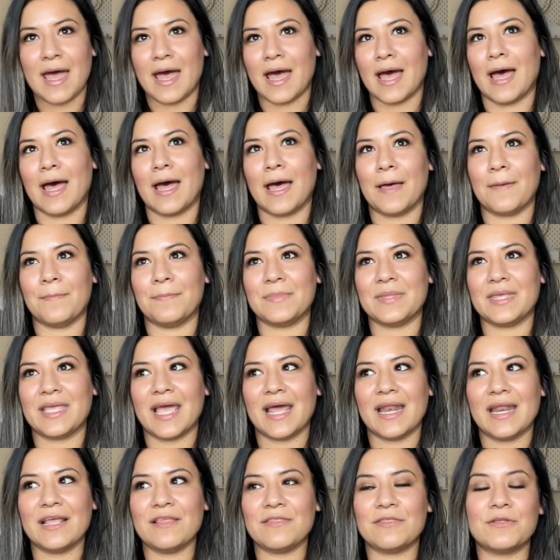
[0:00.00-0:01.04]
Um,
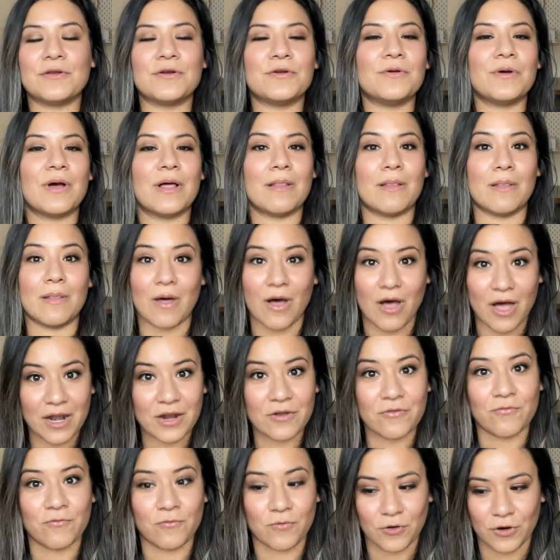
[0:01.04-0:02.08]
getting through a lot
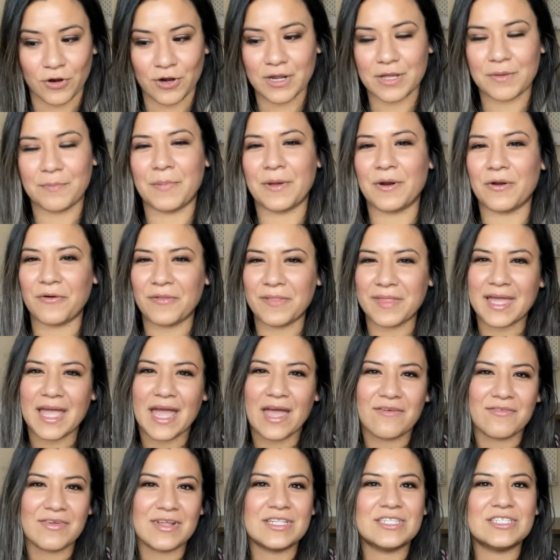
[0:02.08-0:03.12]
of work but only
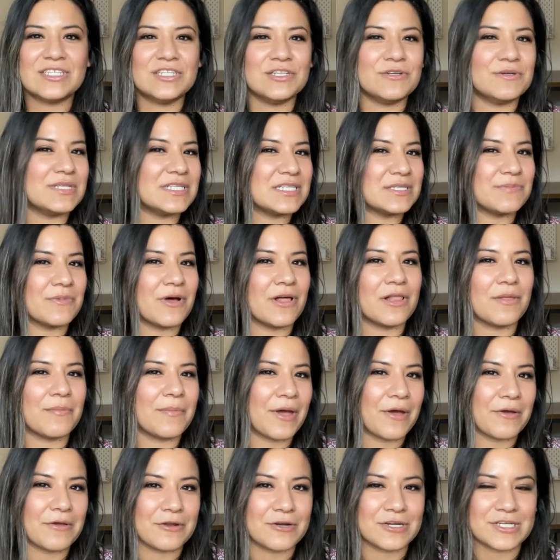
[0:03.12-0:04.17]
having to do a small
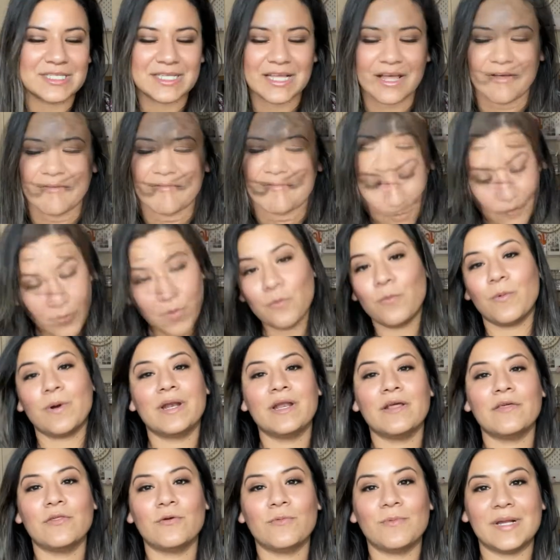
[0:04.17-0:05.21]
amount yourself. So
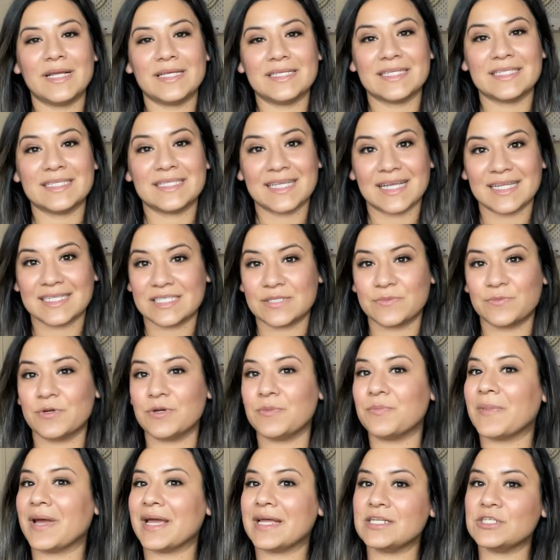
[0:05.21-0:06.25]
one of the reasons that
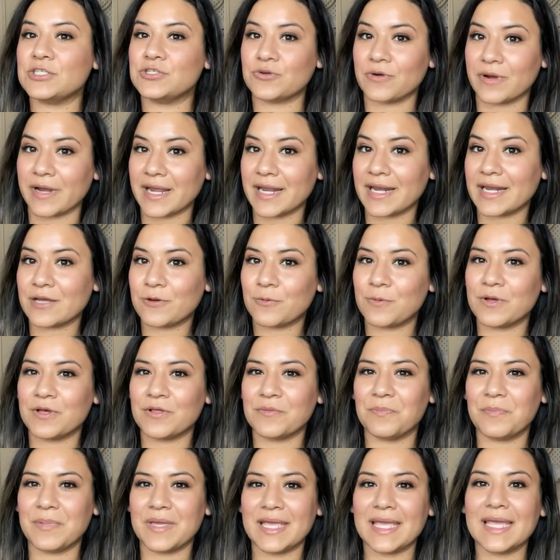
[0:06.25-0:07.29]
someone might join a
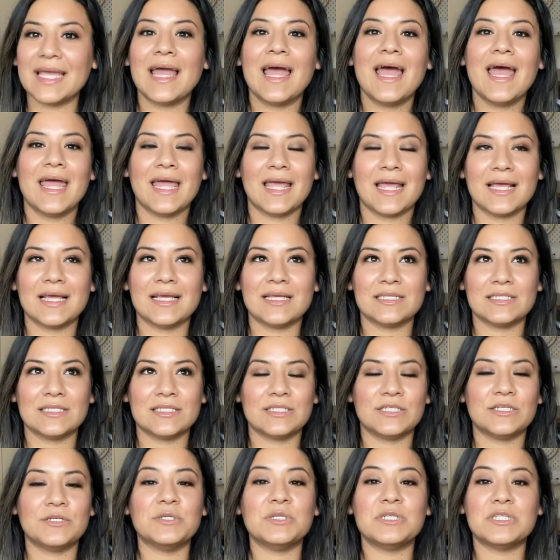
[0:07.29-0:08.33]
quilt bee is
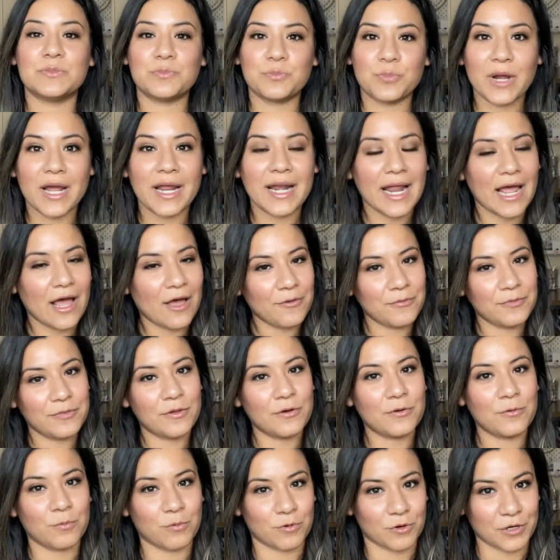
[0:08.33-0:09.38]
to spread out
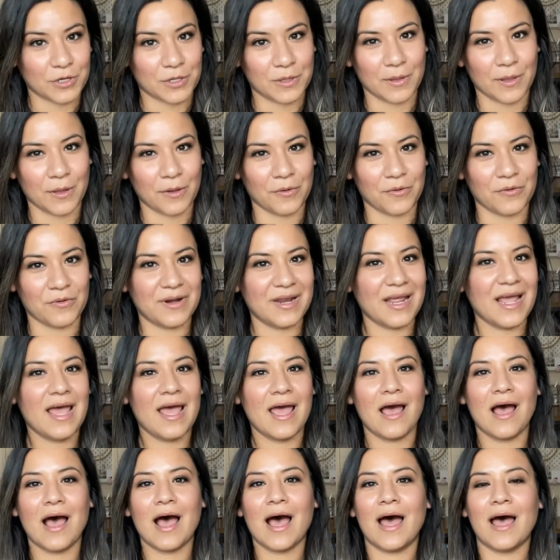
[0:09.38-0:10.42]
their workload,
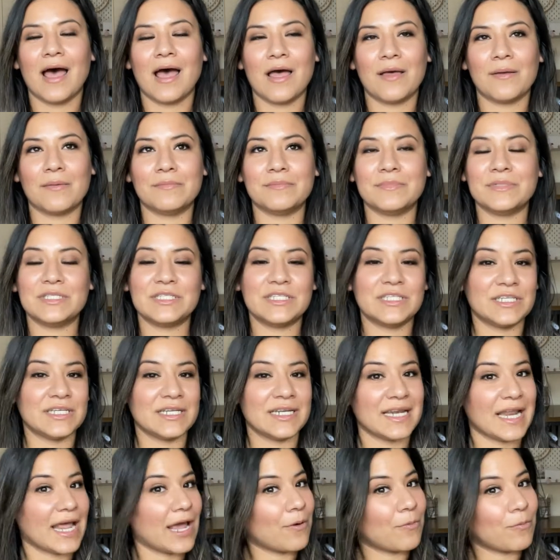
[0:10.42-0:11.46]
um, to
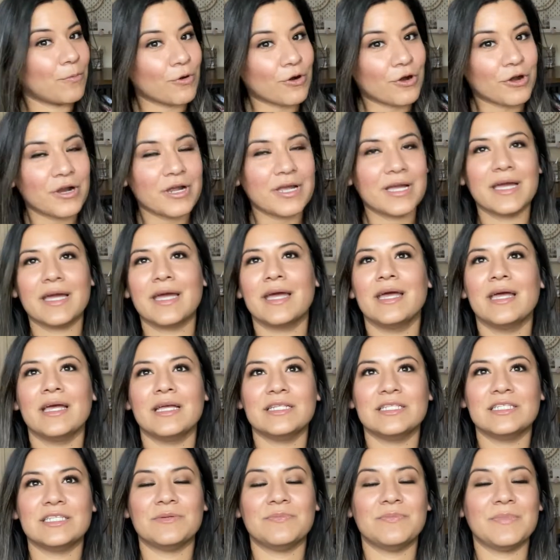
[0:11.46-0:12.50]
network,
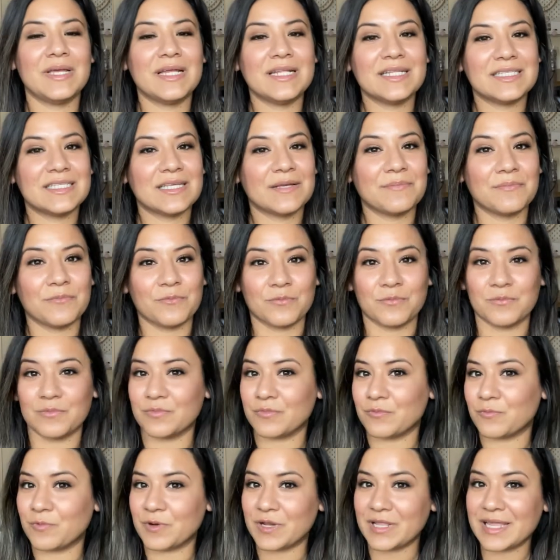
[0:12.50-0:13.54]
to meet some
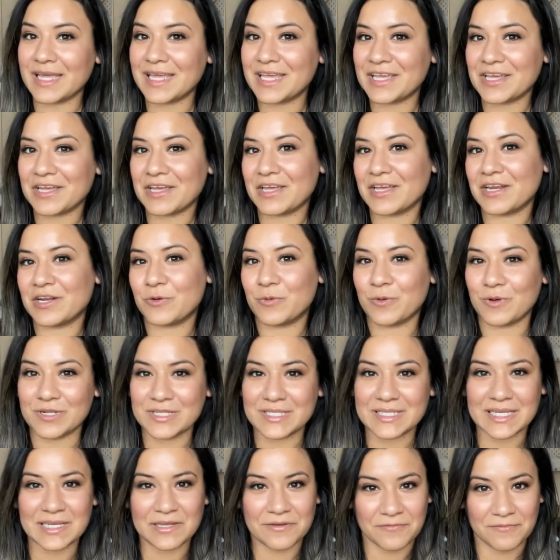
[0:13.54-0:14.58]
really good
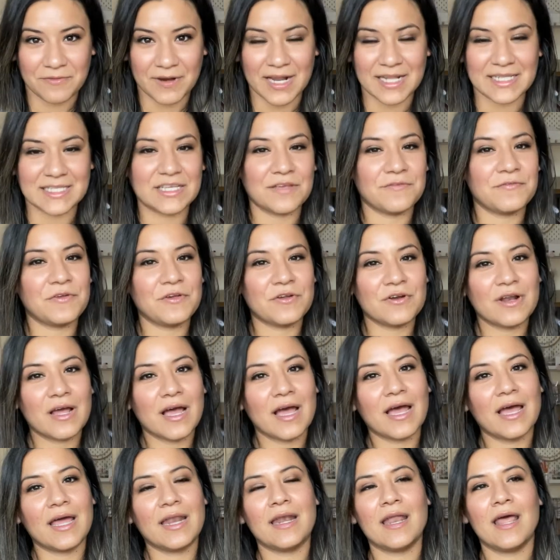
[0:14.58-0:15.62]
quilting friends. If you're
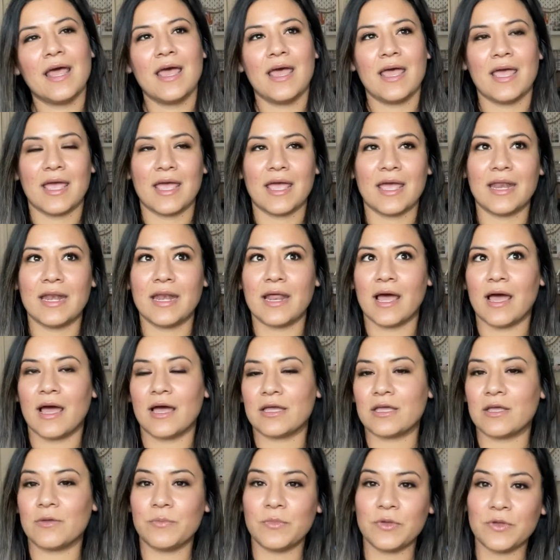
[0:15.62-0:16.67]
not in a
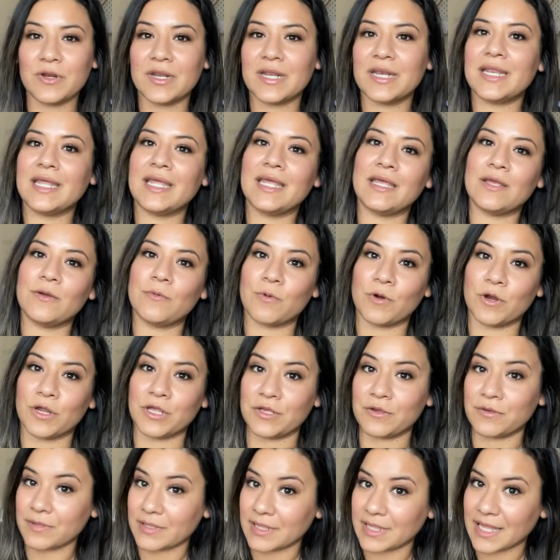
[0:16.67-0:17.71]
community where
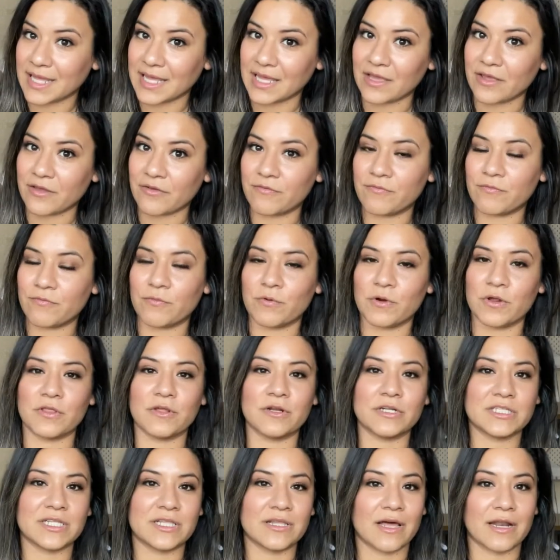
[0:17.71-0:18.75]
you live, where
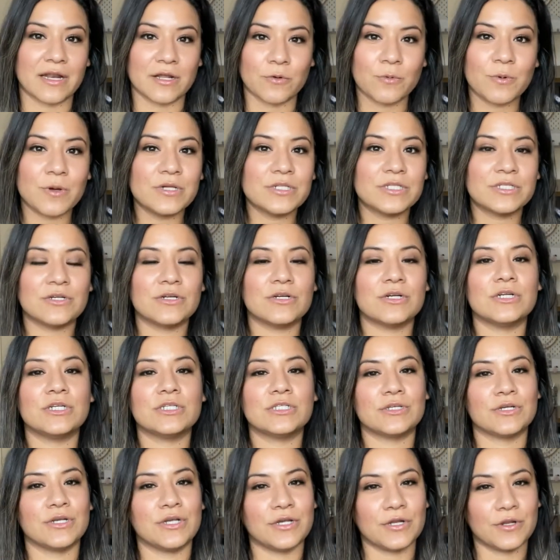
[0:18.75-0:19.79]
there's a lot of
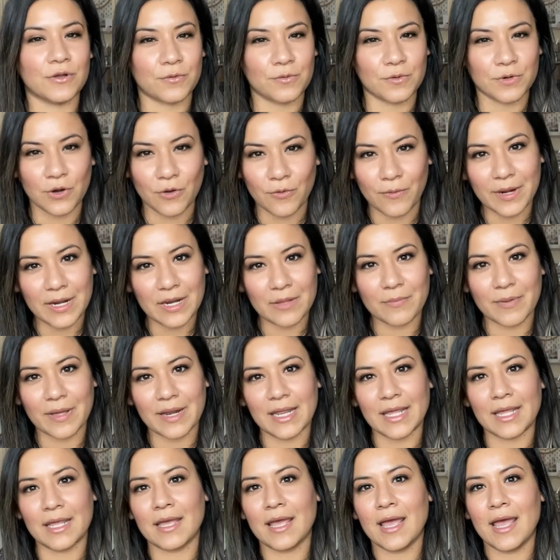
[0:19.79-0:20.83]
quilters or you don't know
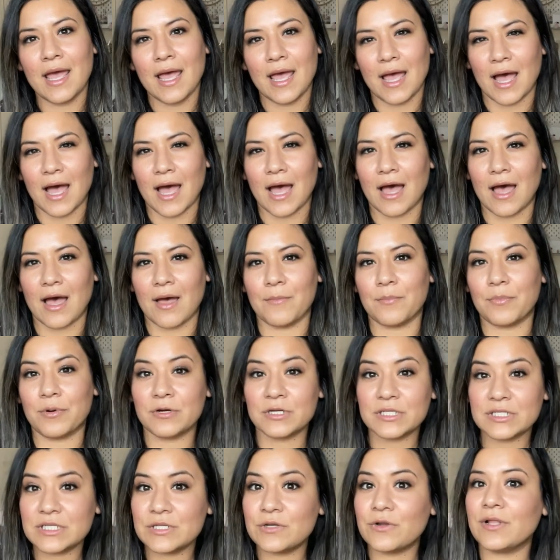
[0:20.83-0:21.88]
anybody, um,
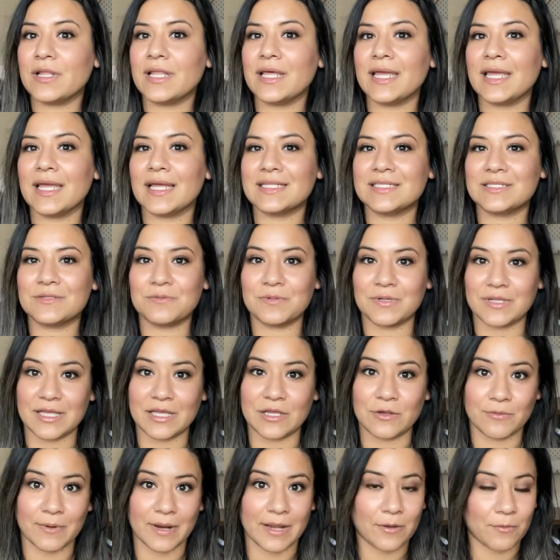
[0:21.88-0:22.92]
personally, it's a really
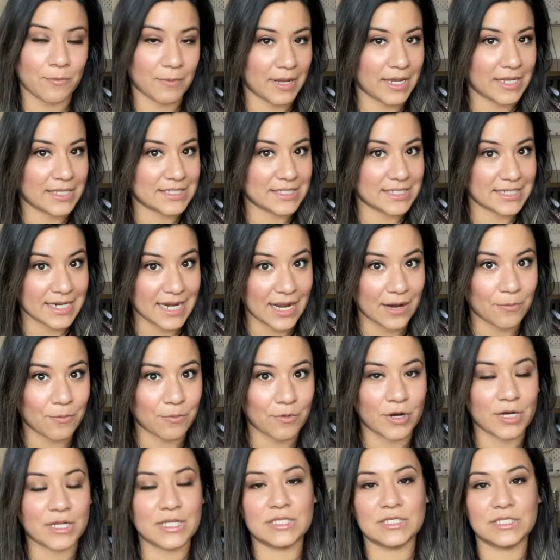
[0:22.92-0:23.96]
great way to
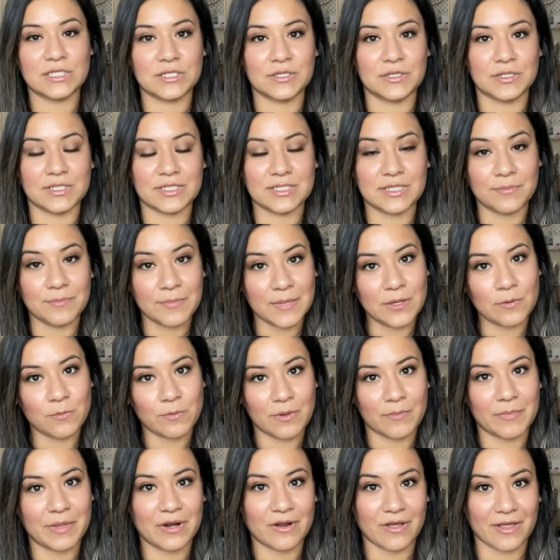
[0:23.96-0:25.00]
network, to, to meet
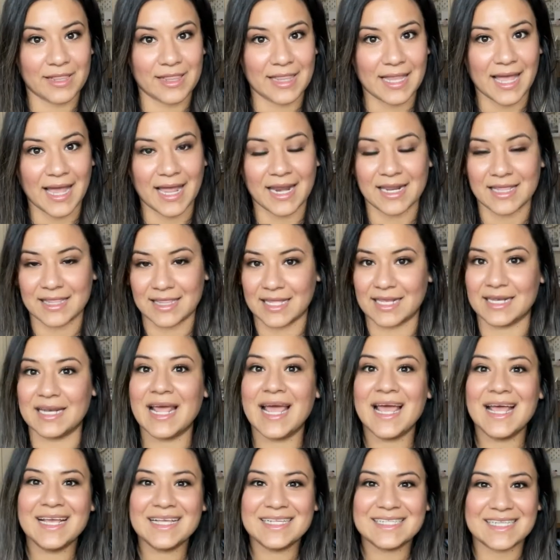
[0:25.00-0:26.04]
women online and then
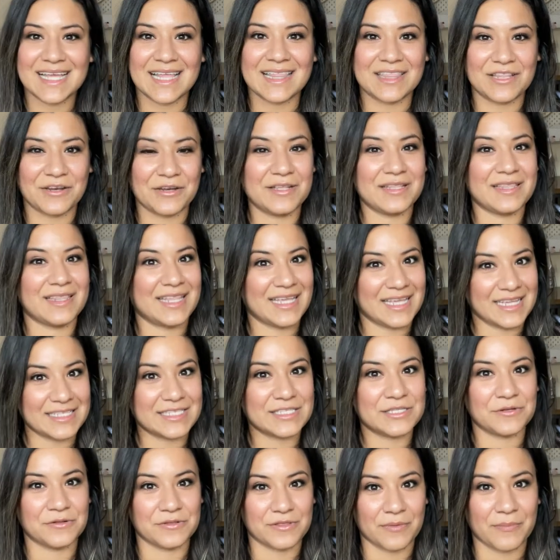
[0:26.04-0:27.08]
send th things
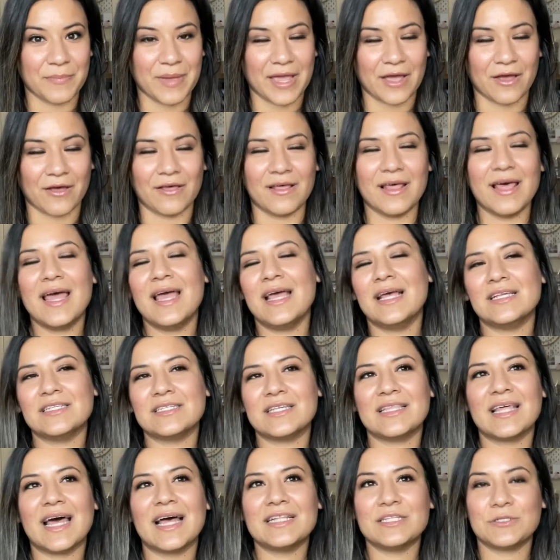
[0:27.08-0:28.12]
through the mail. So
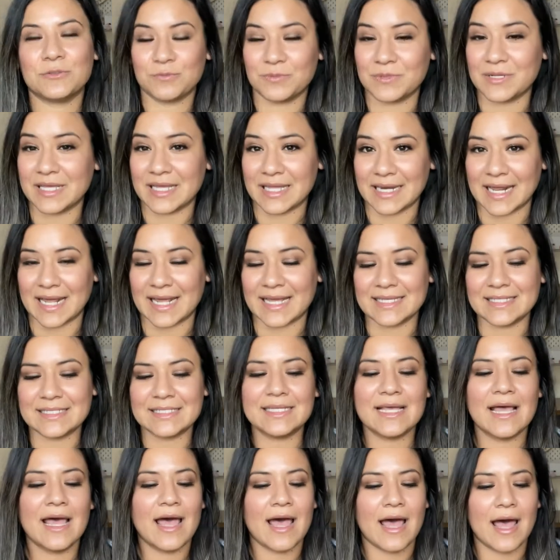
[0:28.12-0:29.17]
that's really nice.
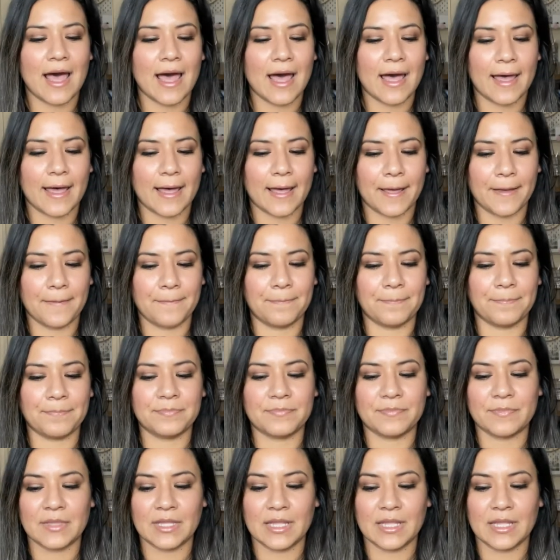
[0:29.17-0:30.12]
Um,